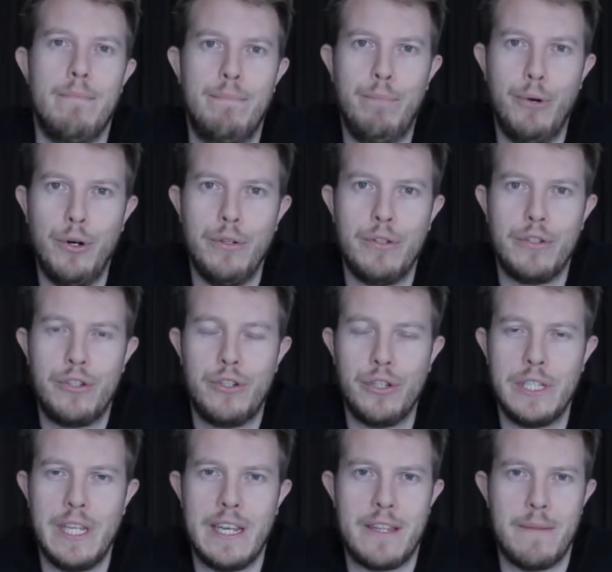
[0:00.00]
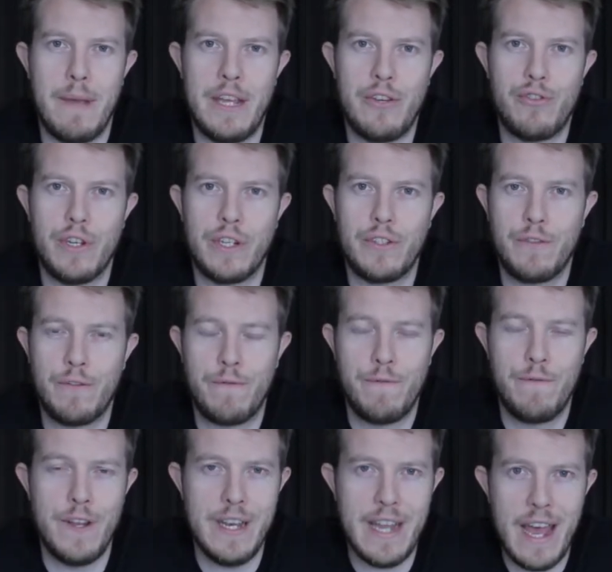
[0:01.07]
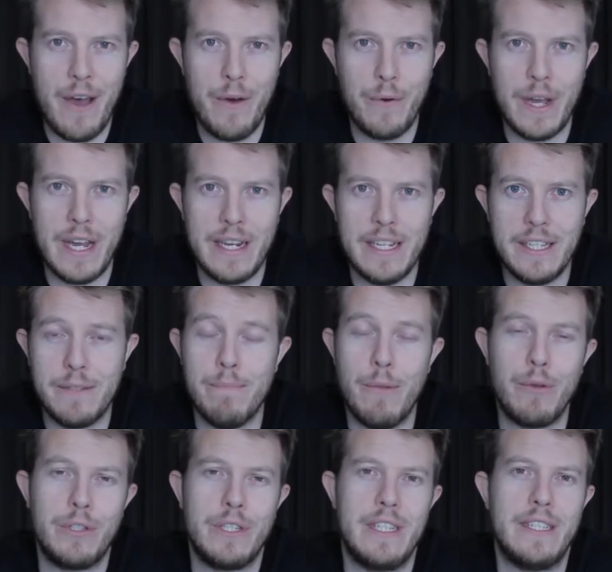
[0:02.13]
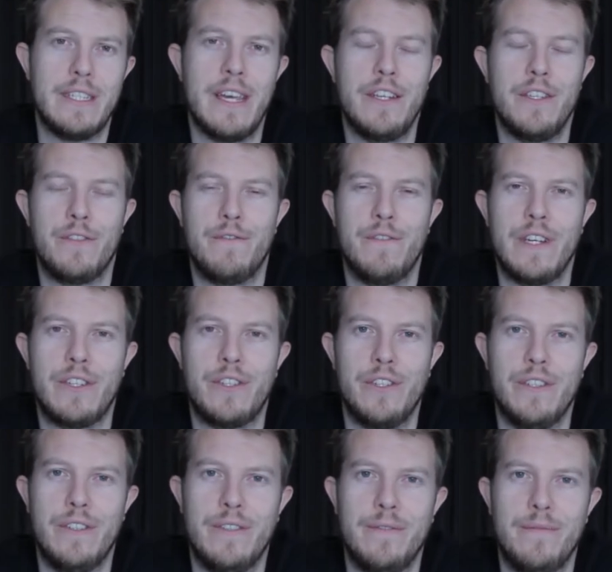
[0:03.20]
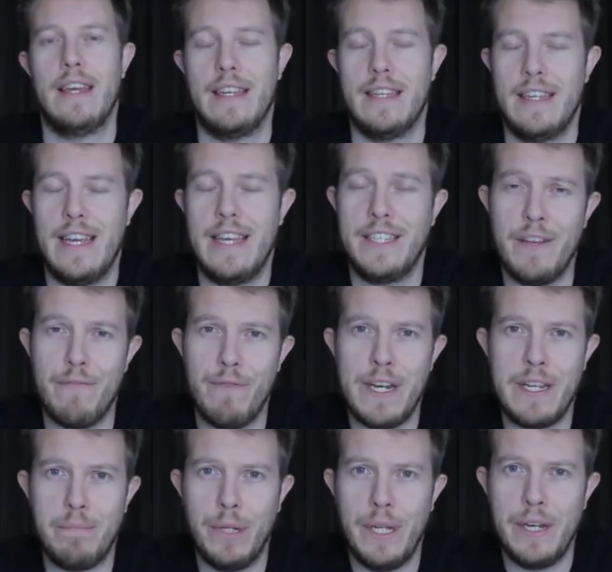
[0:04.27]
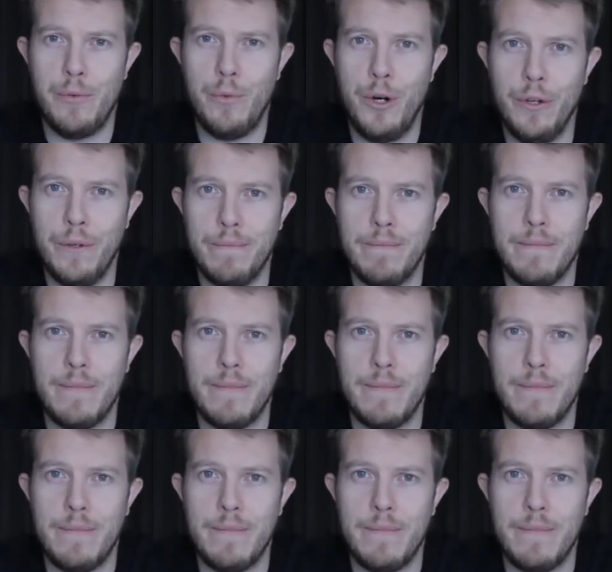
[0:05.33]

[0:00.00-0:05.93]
but just like the Matrix, for now it is mostly science fiction. Is it Ready Player One?